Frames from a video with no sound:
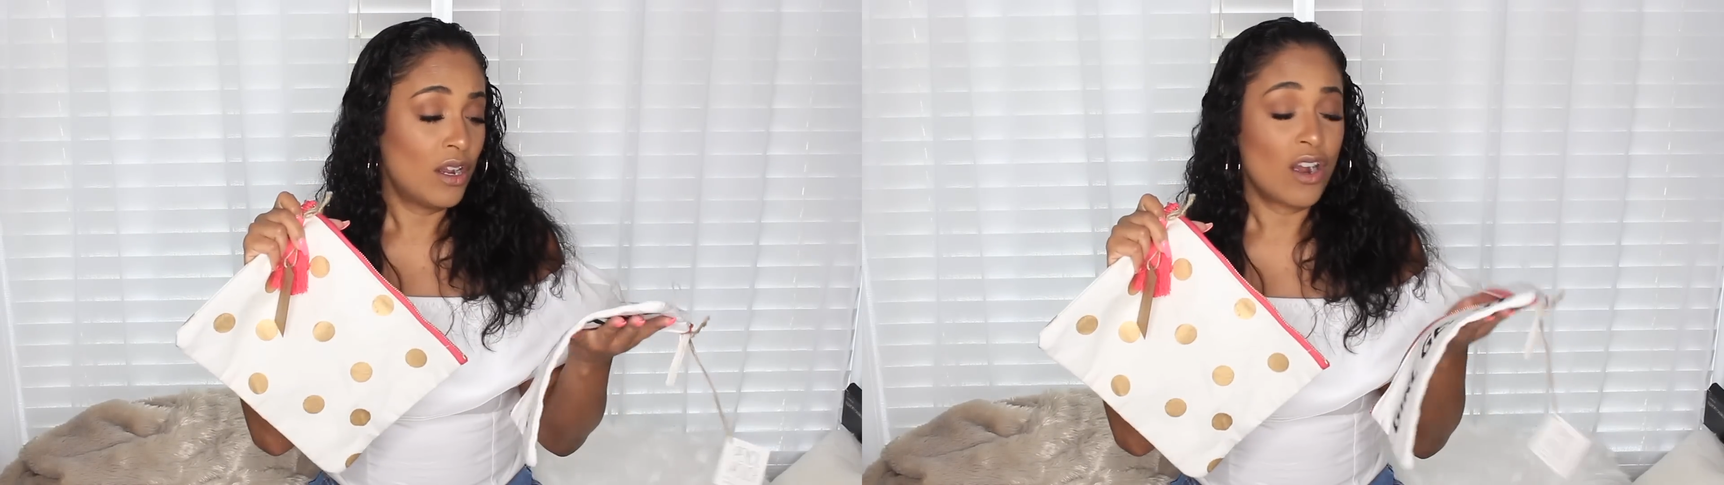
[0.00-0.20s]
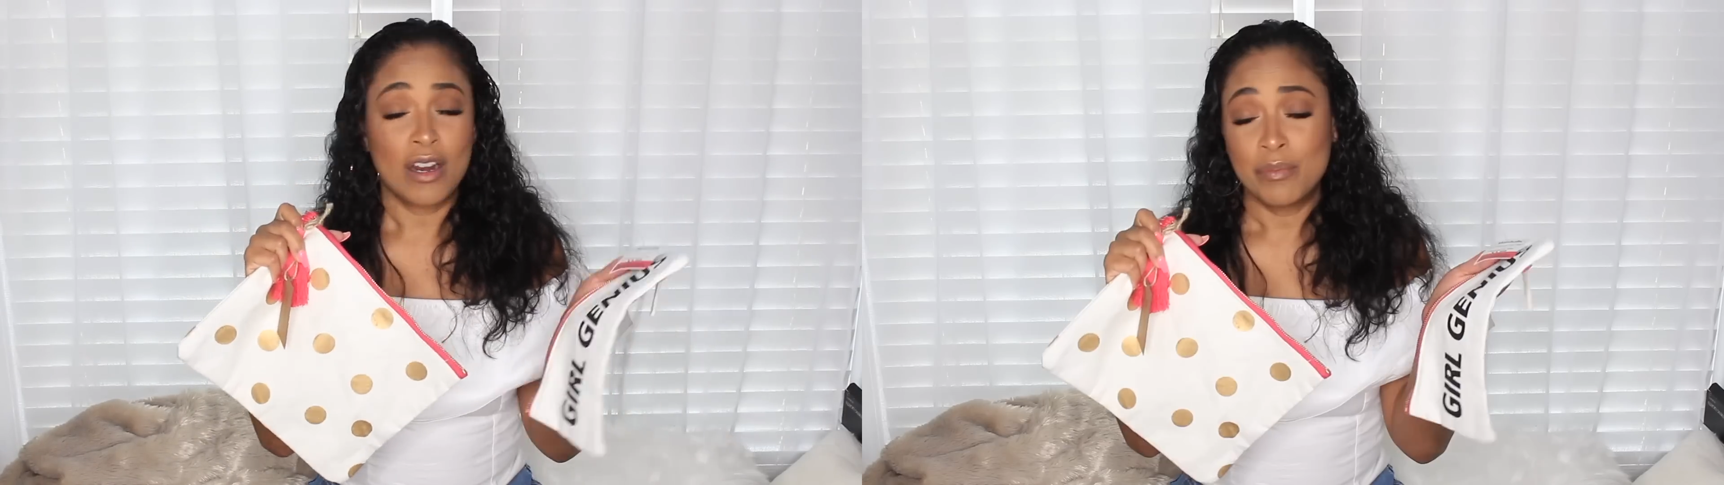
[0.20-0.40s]

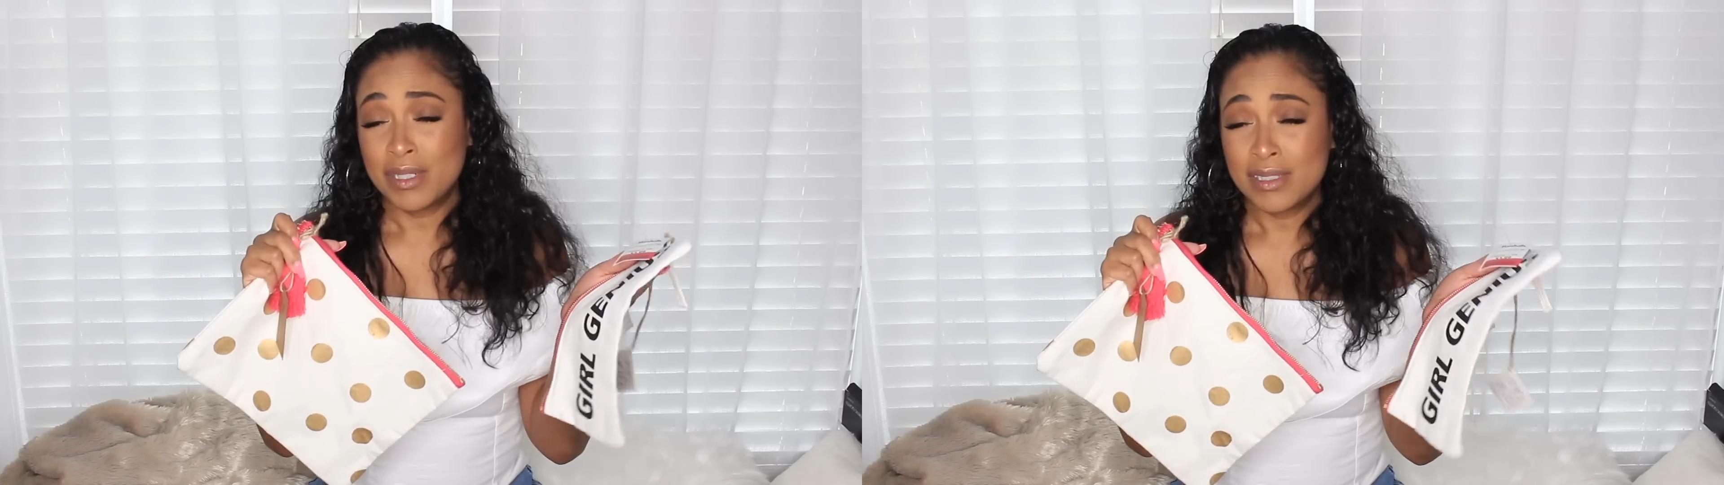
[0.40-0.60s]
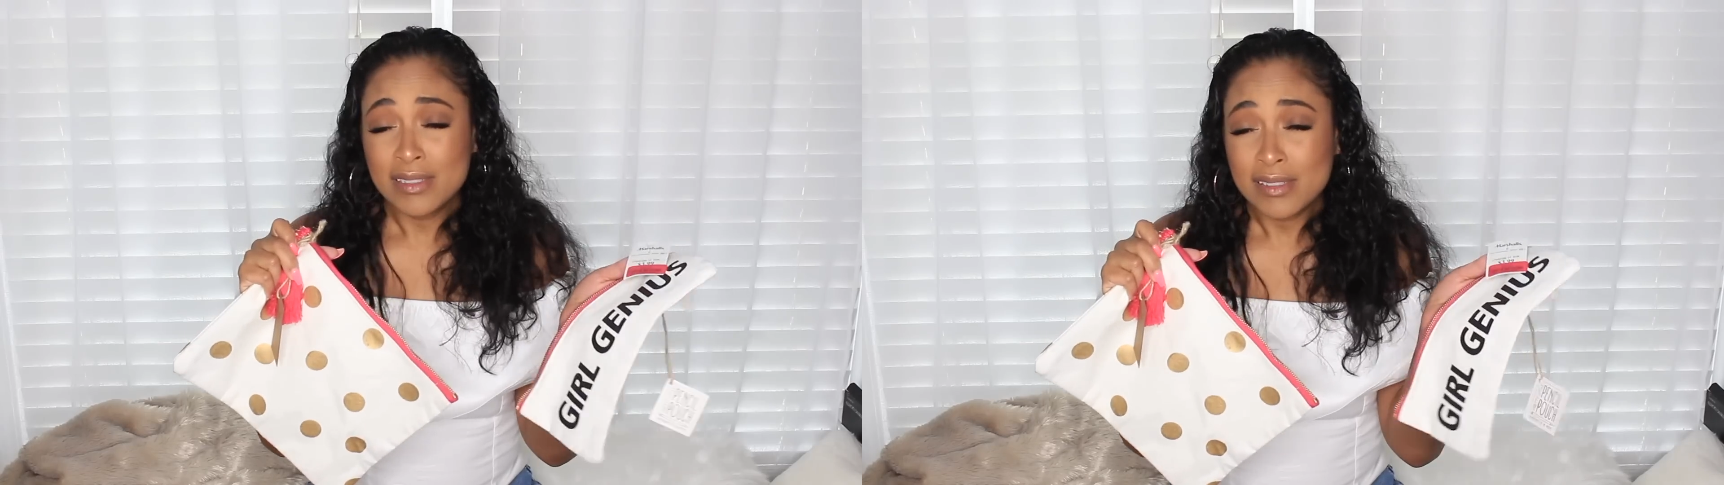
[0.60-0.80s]

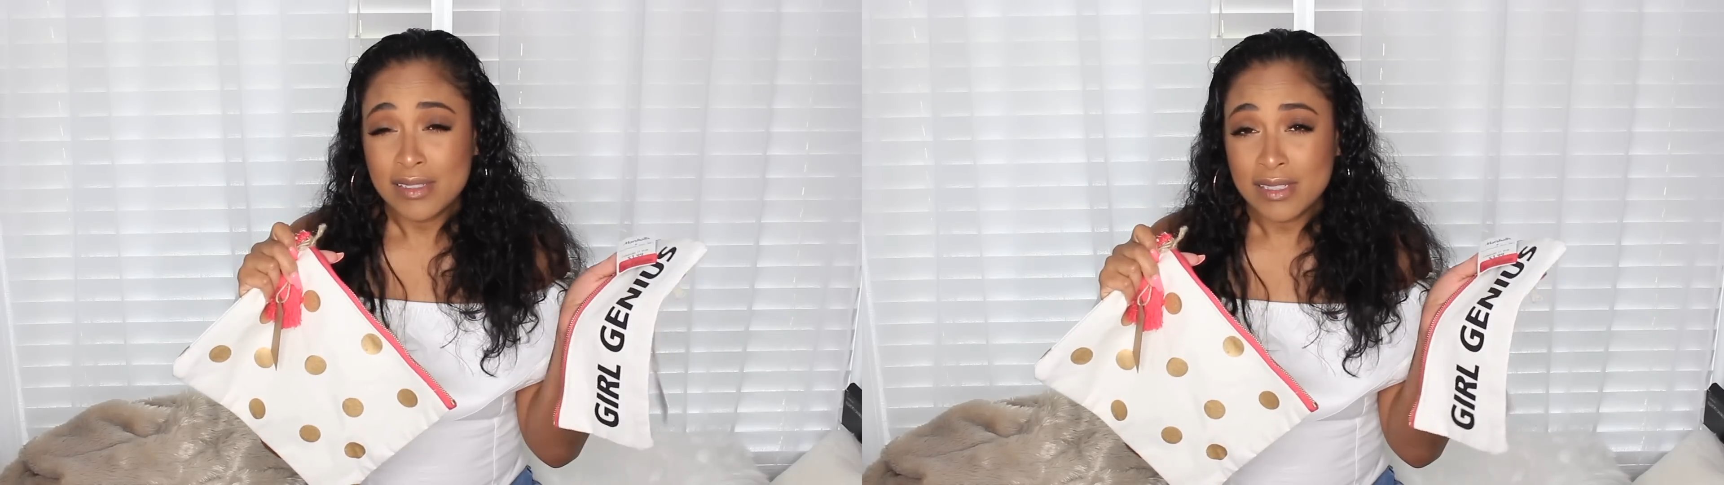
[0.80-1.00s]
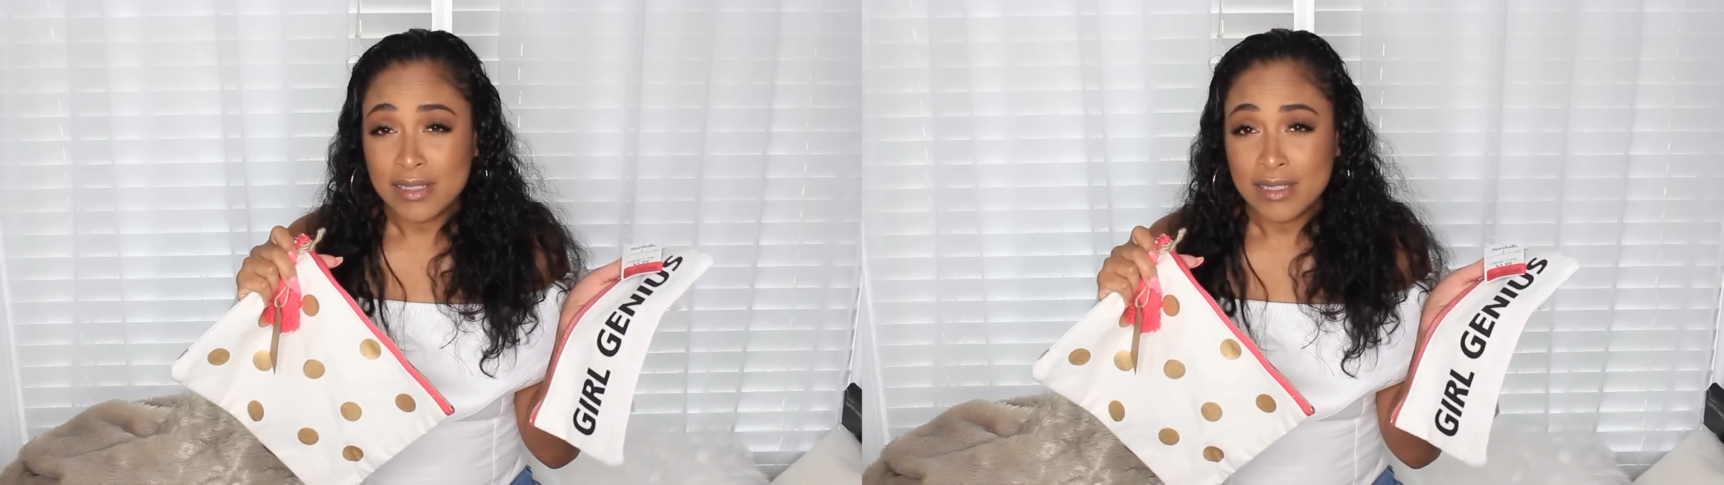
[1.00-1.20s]

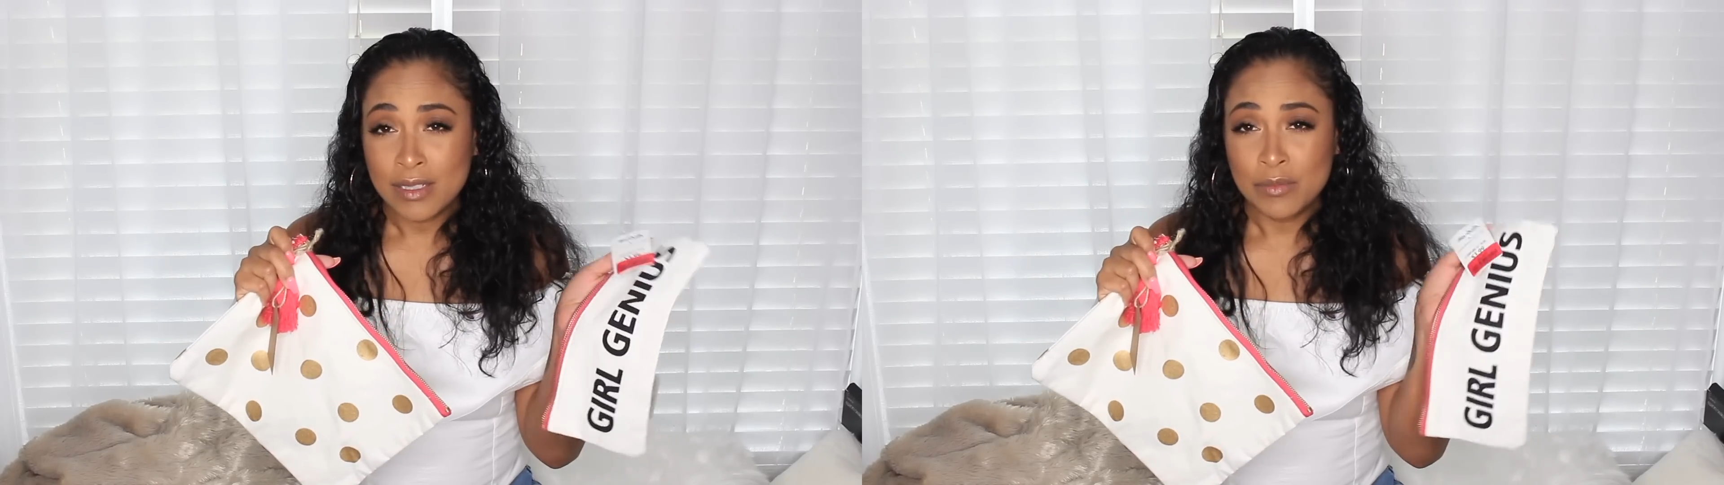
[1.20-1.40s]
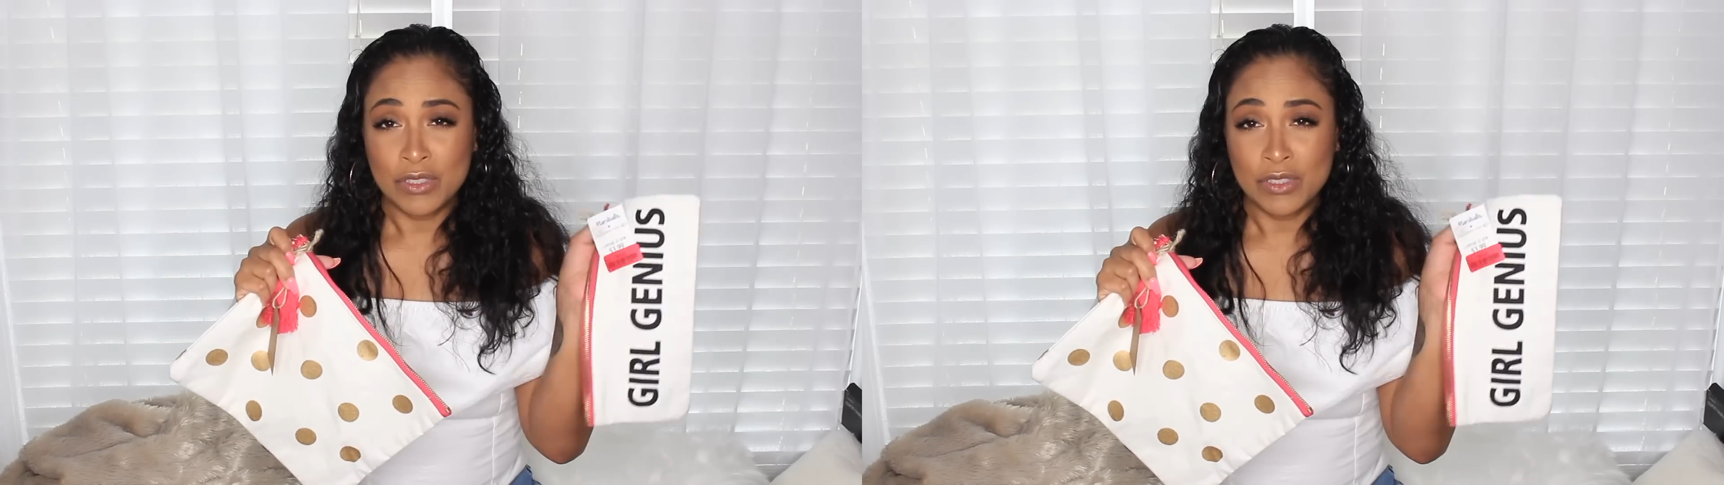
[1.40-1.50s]
garments in them,